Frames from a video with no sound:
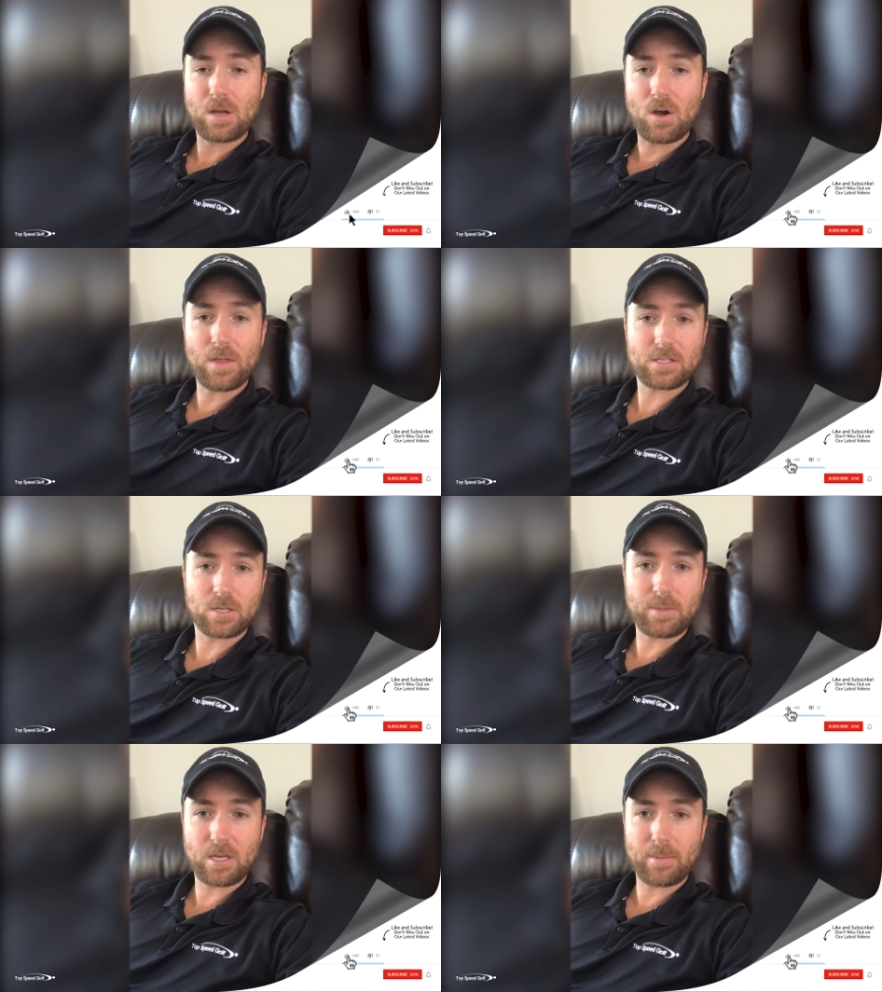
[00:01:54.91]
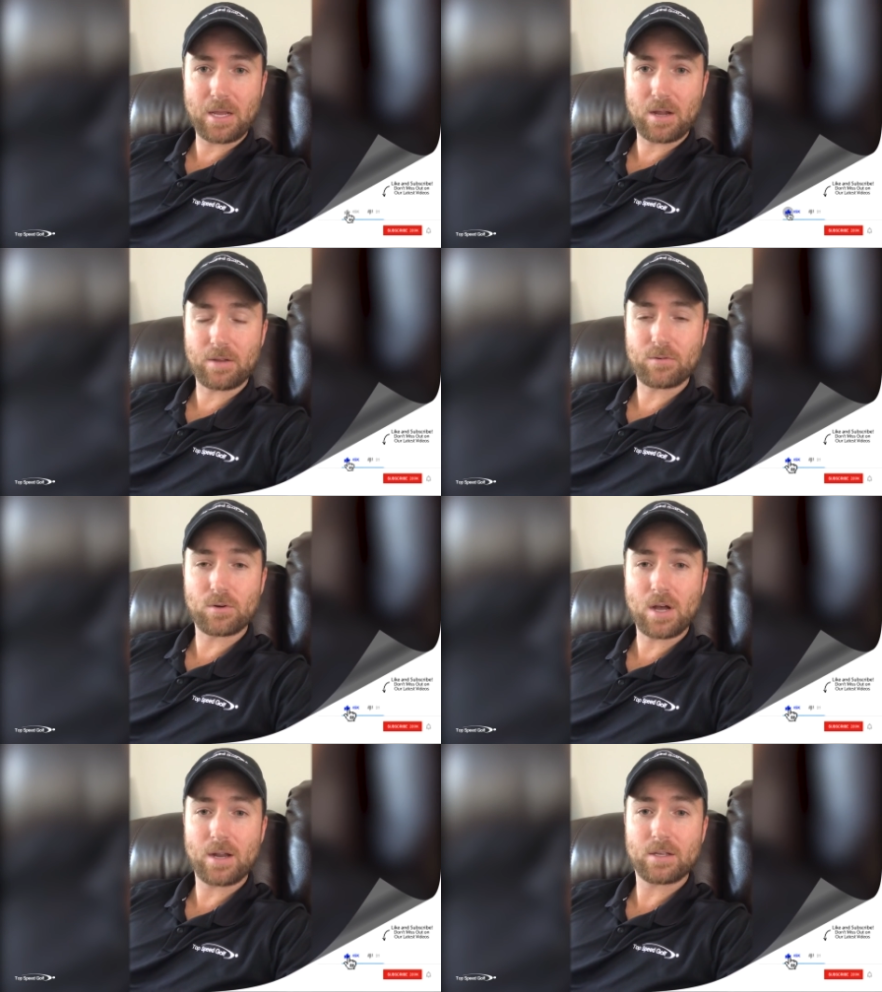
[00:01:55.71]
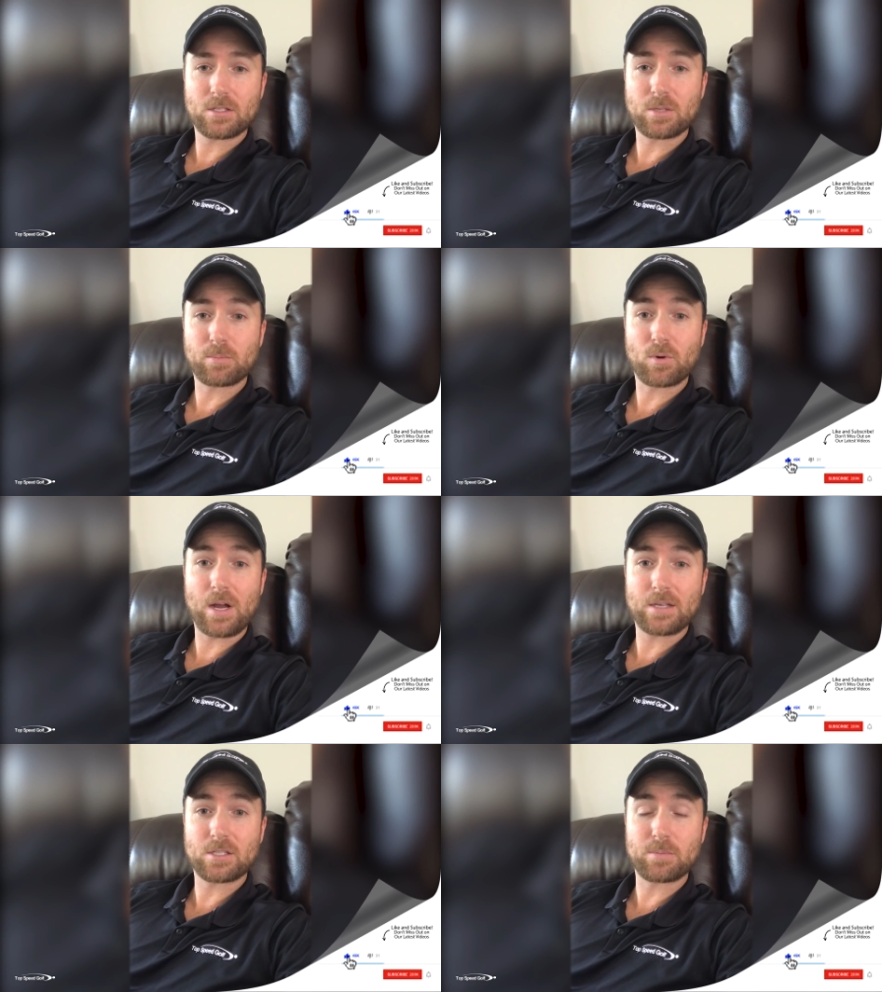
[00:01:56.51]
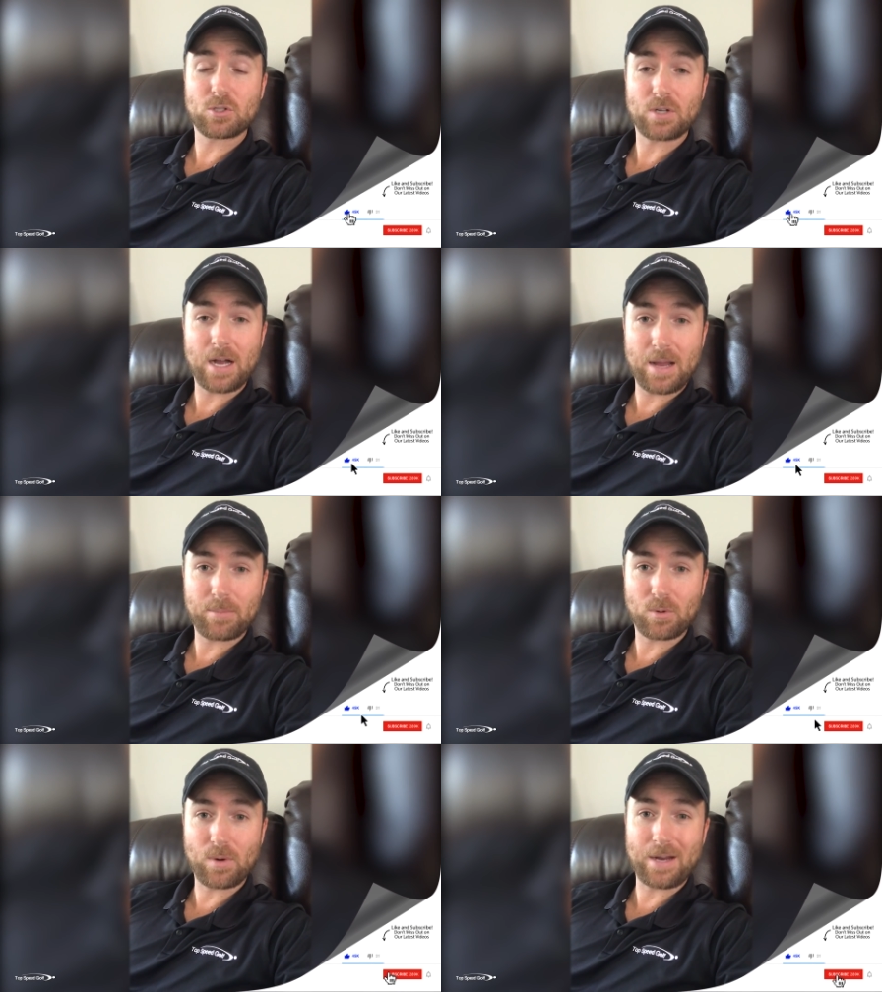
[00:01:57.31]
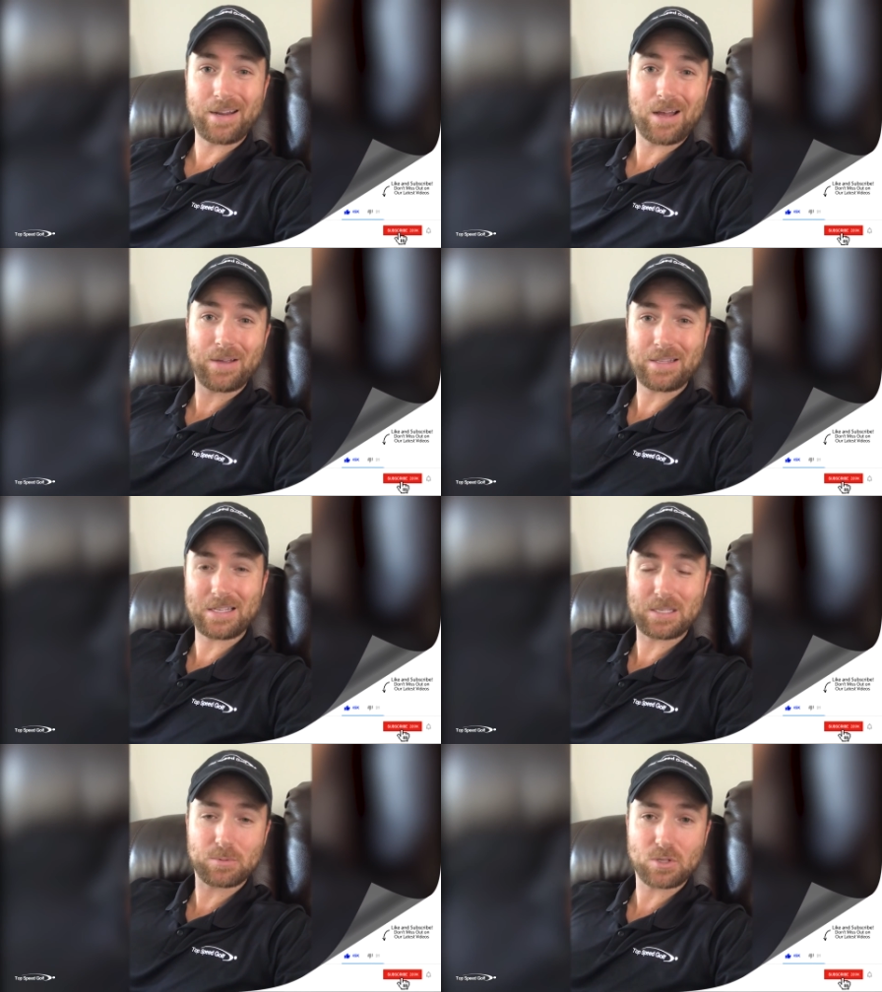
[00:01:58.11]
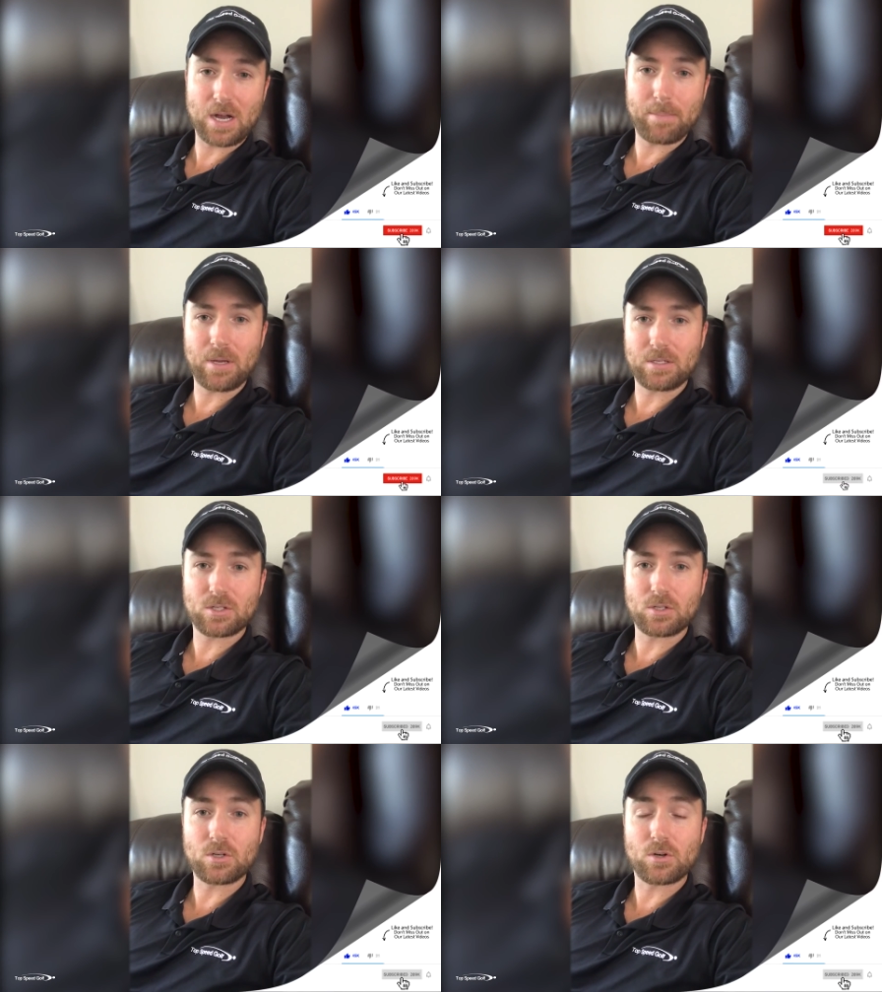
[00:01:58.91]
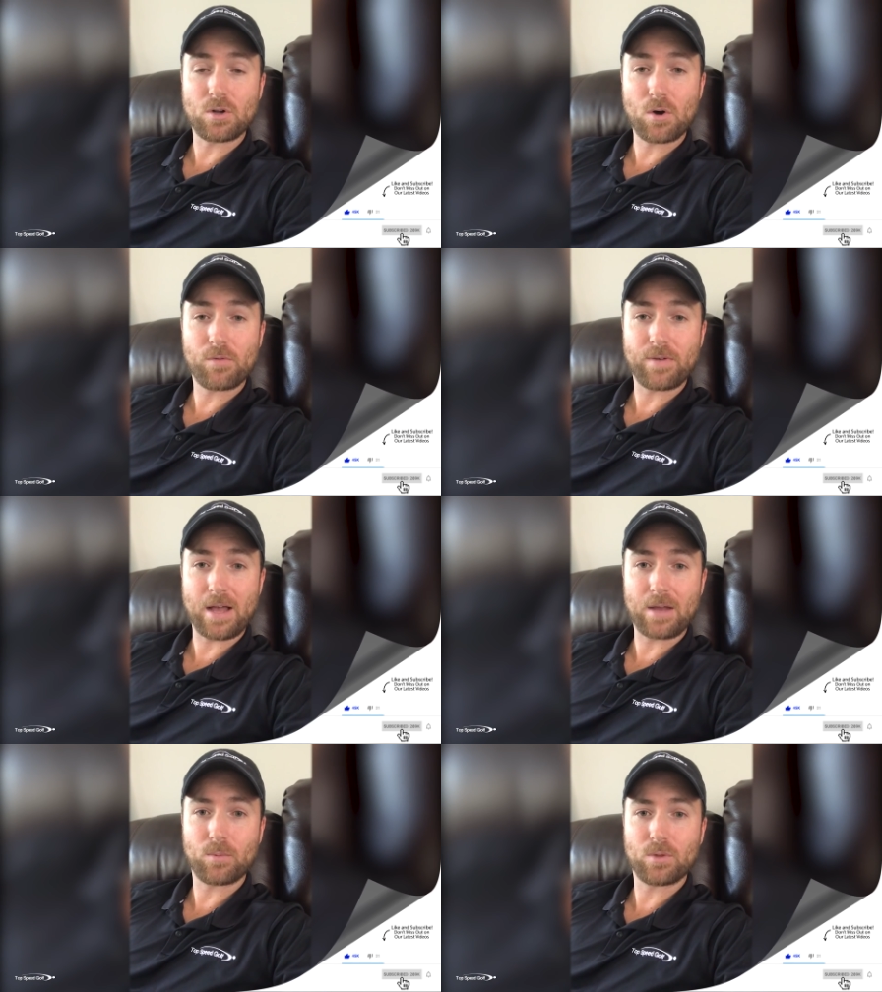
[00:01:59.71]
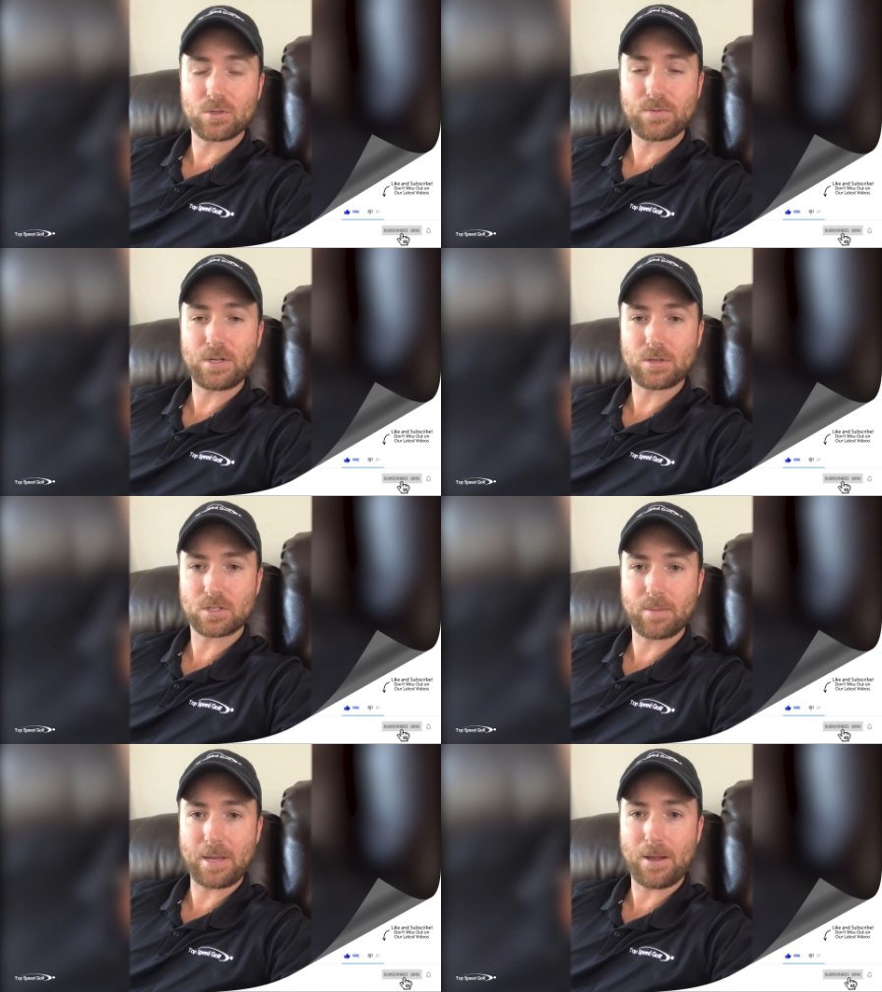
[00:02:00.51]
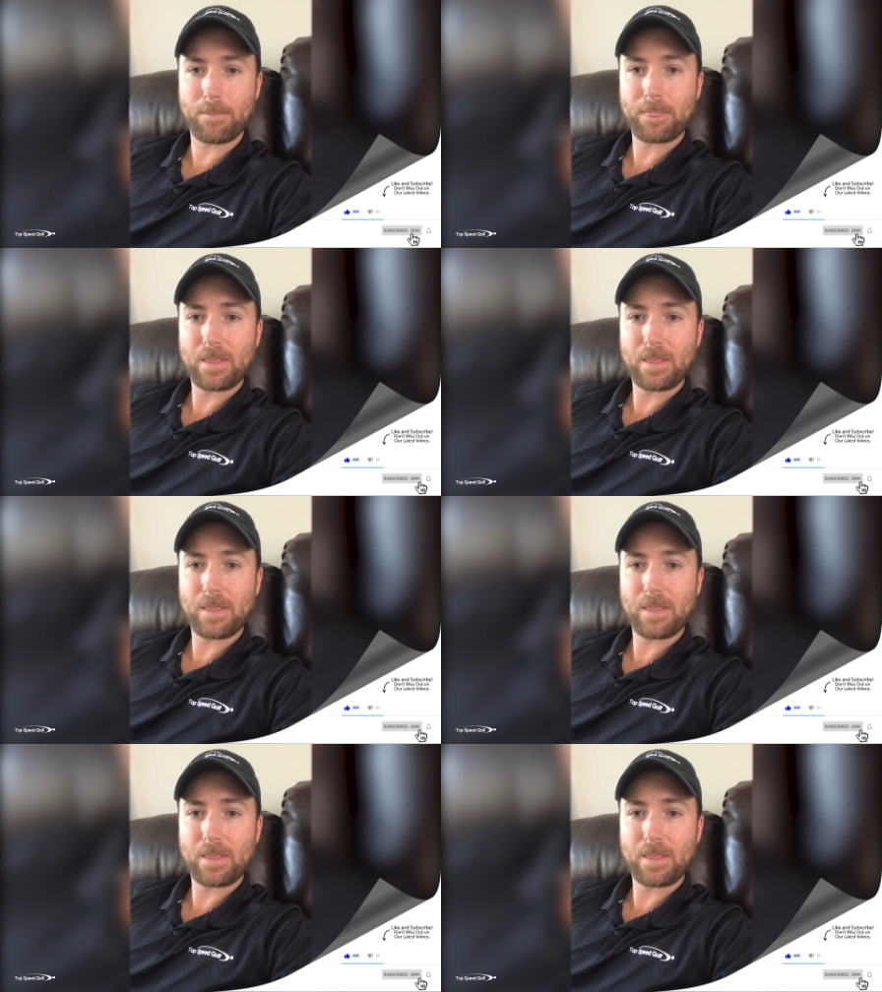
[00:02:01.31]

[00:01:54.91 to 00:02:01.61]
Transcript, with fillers: All that's going to be coming out. If you're not subscri subscribed right now, hit that subscribe button so that you're notified when those videos come out.